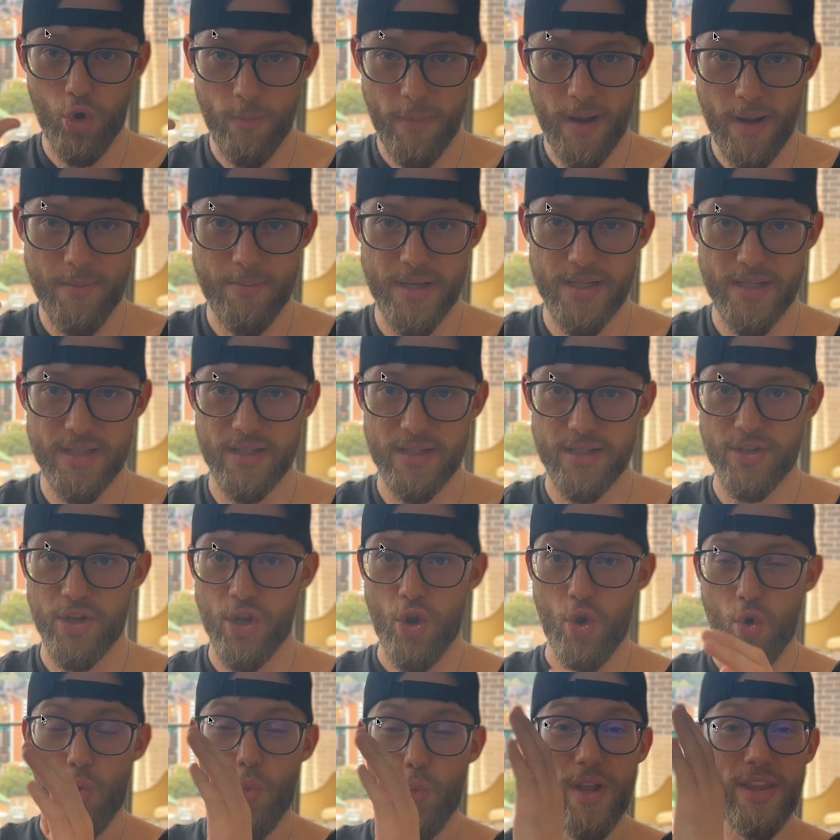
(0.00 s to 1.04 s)
My Business
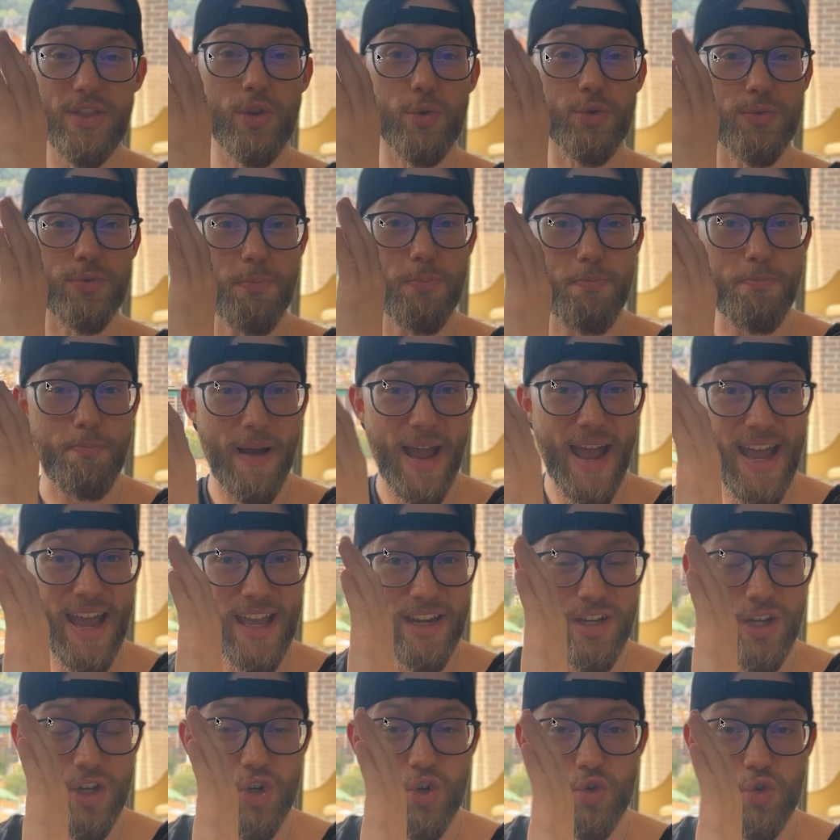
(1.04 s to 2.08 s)
with those
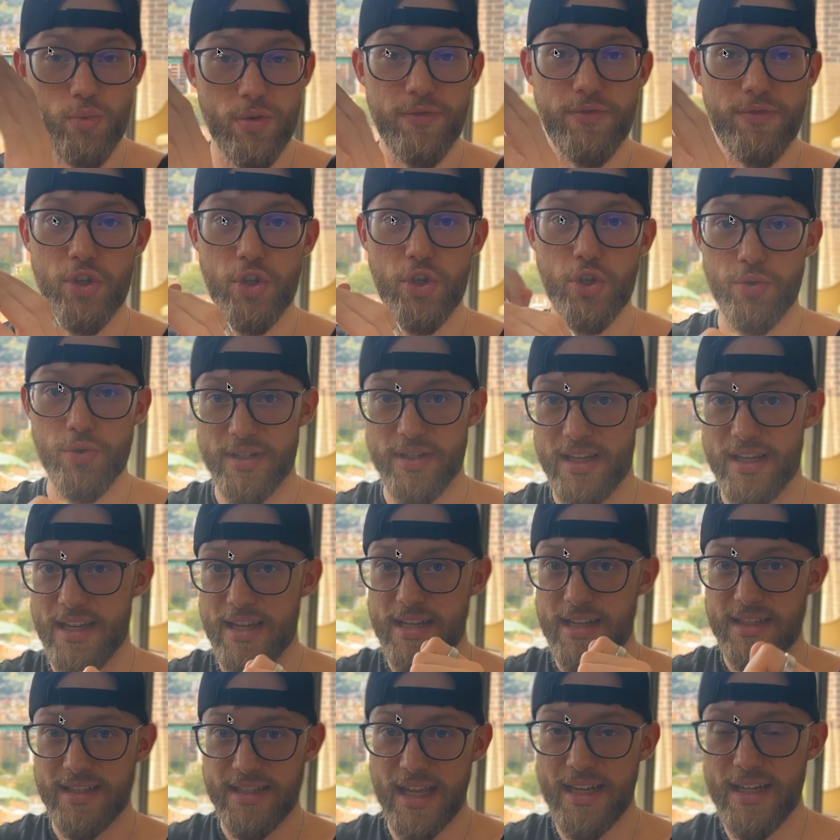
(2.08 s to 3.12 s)
bad reviews.
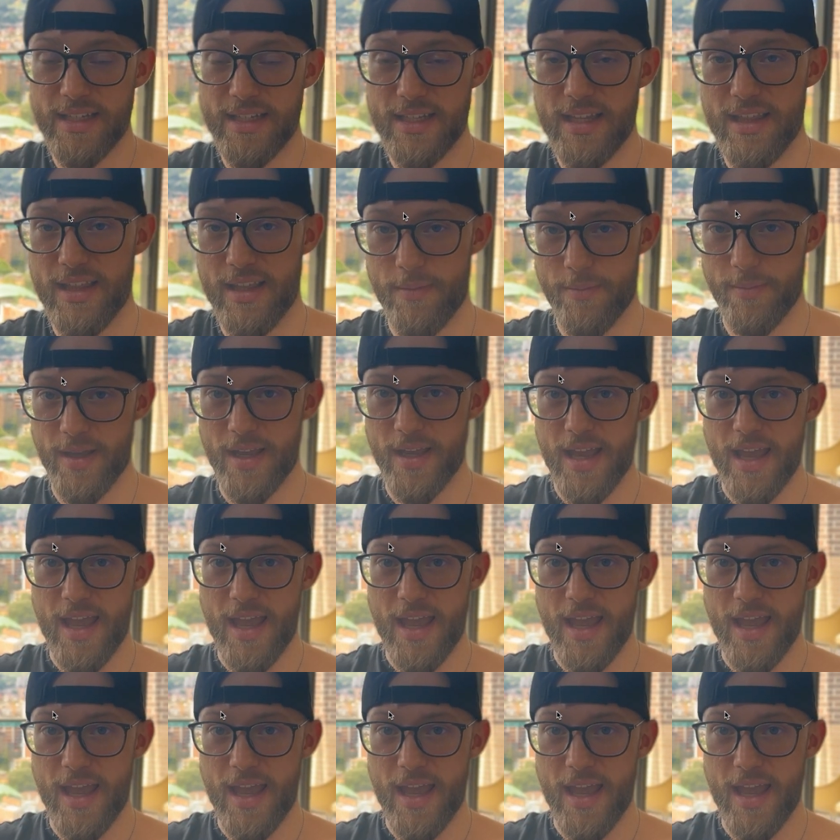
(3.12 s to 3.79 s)
Send it to them.